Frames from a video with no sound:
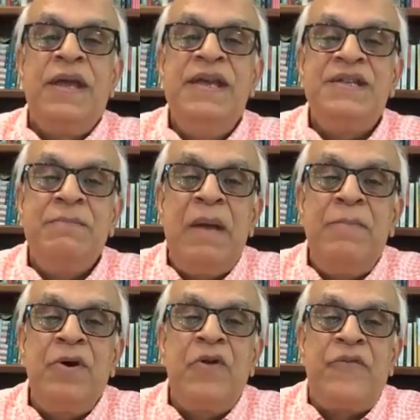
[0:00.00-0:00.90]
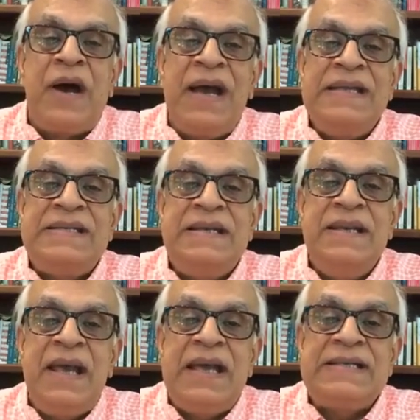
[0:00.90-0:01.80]
He's a member of
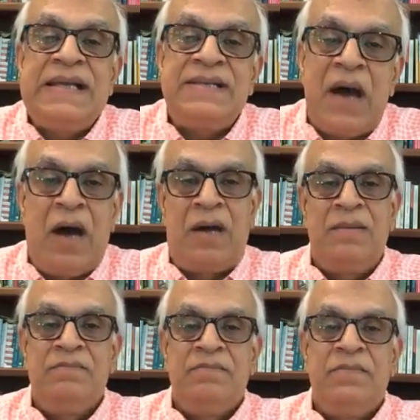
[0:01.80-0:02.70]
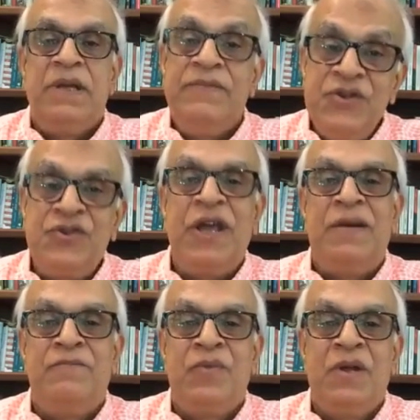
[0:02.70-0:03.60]
ICSSR, even
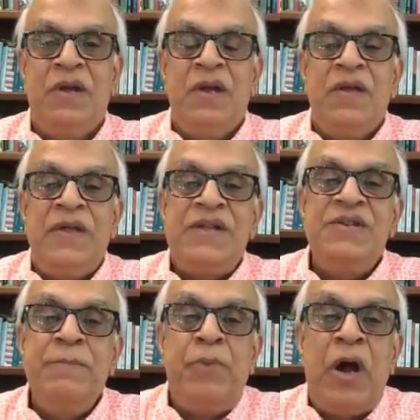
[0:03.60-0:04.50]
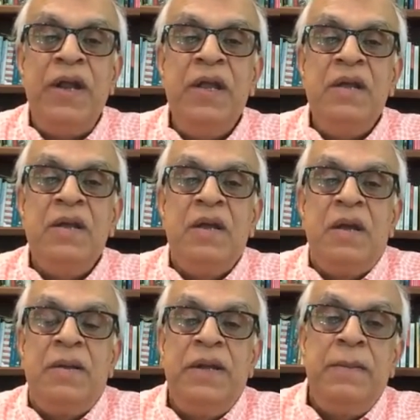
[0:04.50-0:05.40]
today. That's a body,
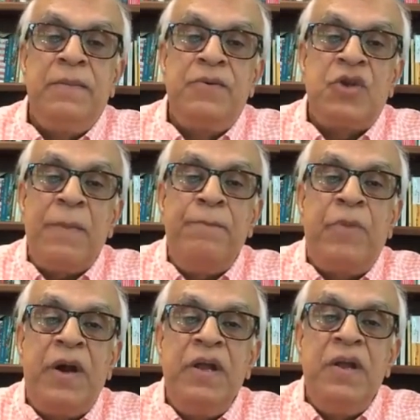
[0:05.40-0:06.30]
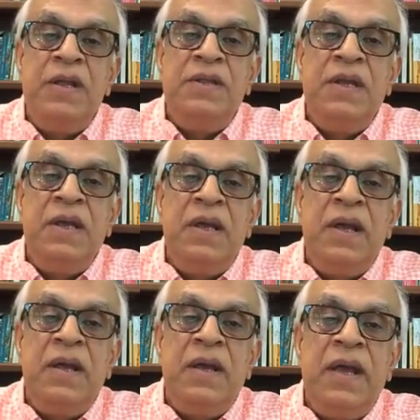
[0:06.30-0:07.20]
the top body in the
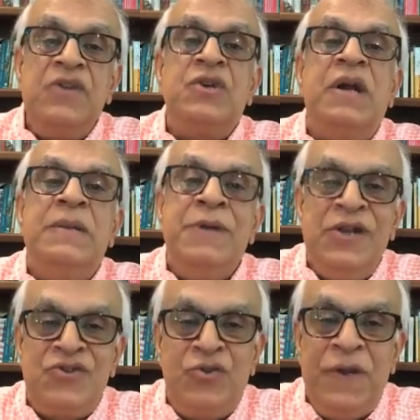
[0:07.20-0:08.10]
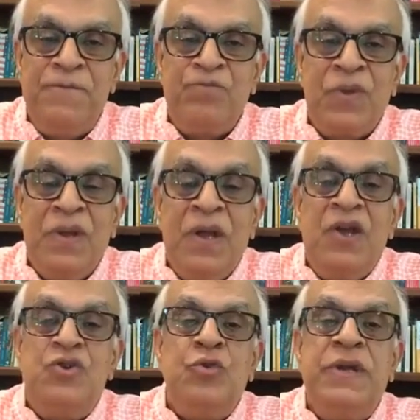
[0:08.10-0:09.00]
HRD ministry,
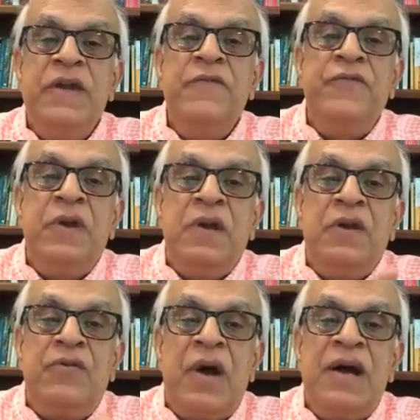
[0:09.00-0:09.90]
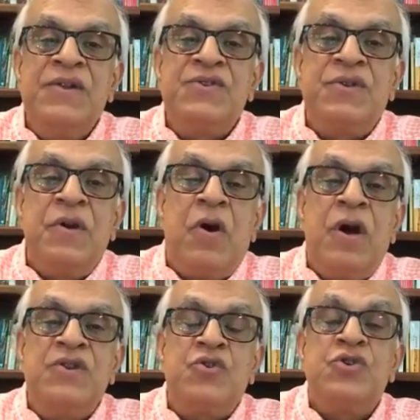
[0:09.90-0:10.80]
to give grants
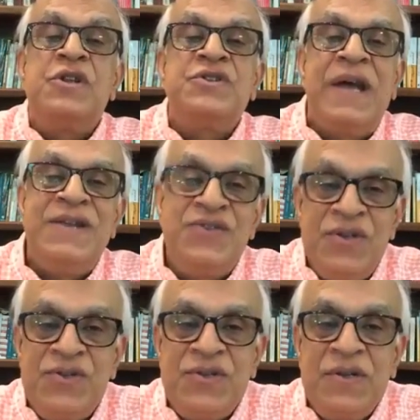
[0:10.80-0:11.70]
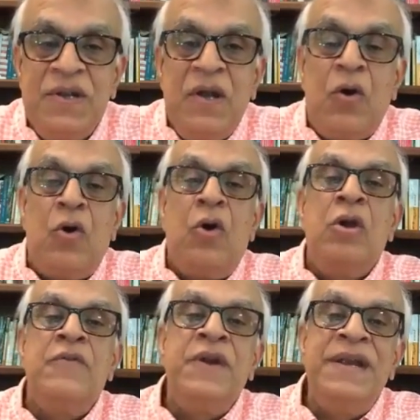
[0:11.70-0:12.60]
on social sciences
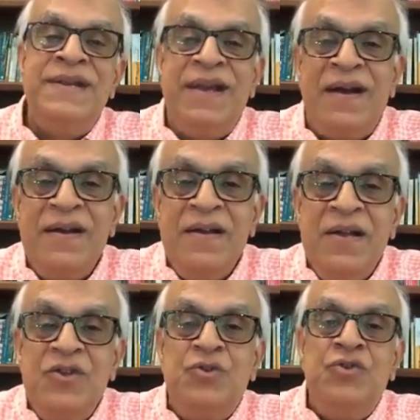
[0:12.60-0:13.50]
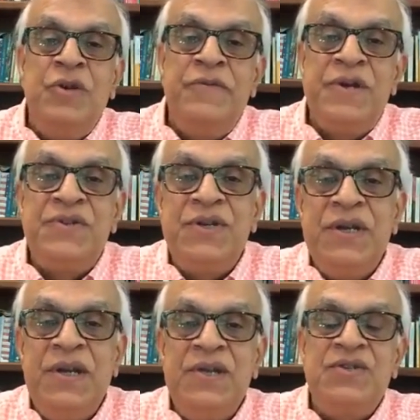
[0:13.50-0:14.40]
all over India to
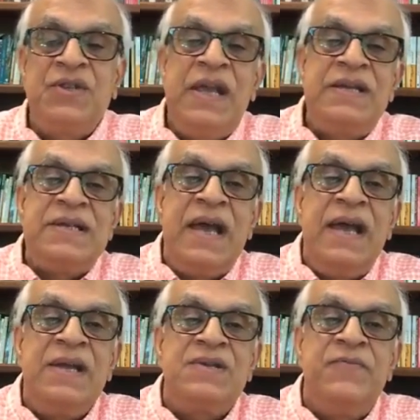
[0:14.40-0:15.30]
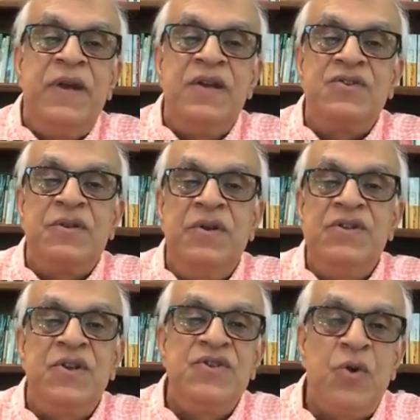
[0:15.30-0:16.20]
universities, think tanks, various
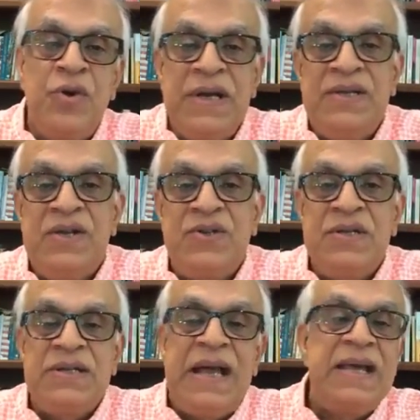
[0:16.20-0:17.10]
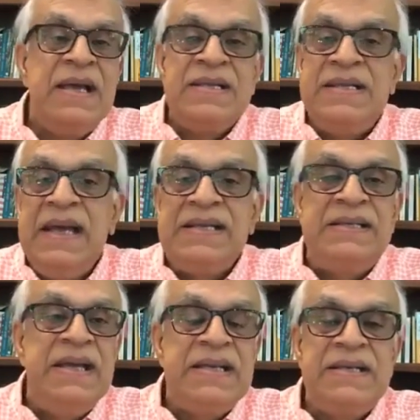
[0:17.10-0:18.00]
research organizations like
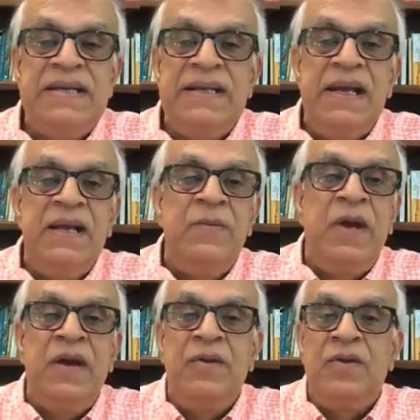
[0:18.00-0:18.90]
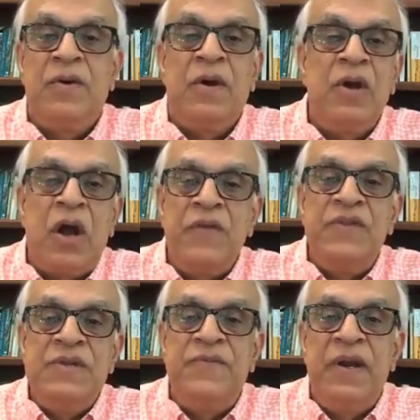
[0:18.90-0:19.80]
CSDS in Delhi, where, a lot
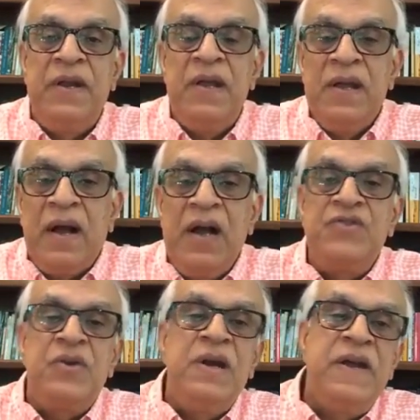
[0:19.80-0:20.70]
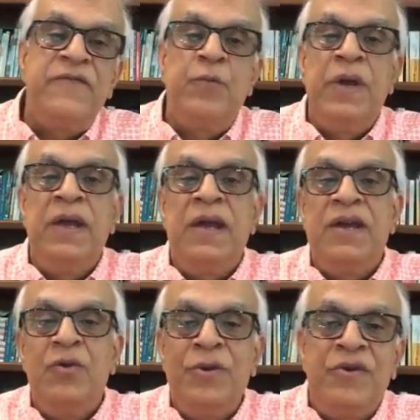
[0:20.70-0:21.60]
of these very ultra left-wing
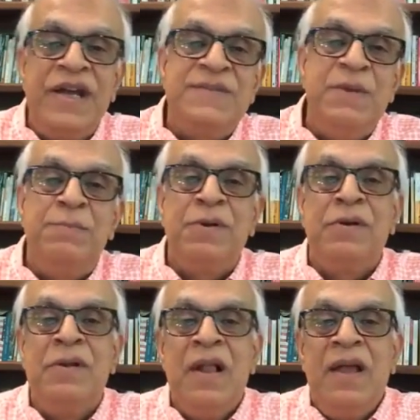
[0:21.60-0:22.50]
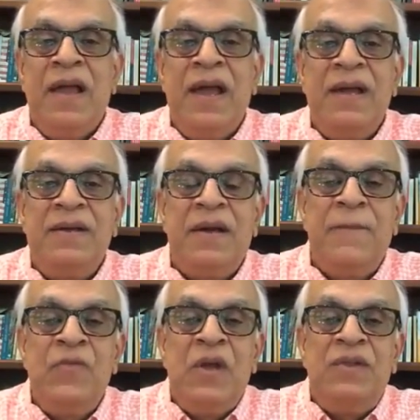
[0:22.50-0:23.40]
and human rights people and
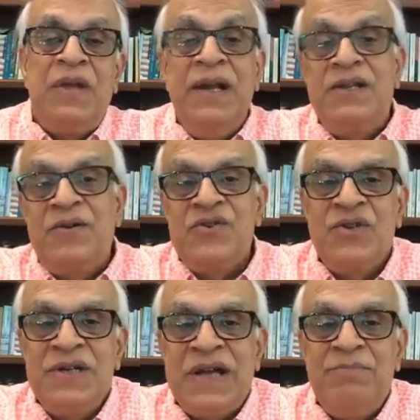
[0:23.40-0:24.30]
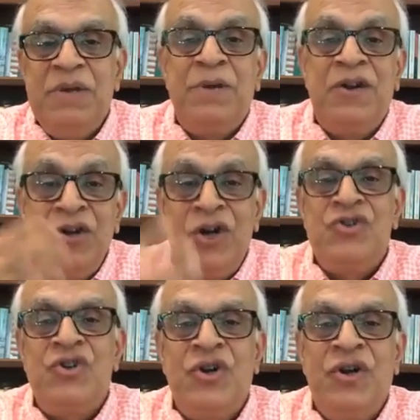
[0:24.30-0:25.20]
Dalit Christian type people are
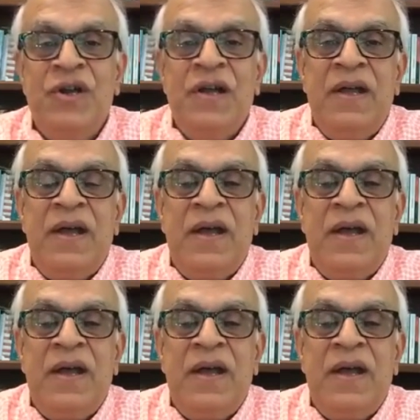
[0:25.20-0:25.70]
nurtured,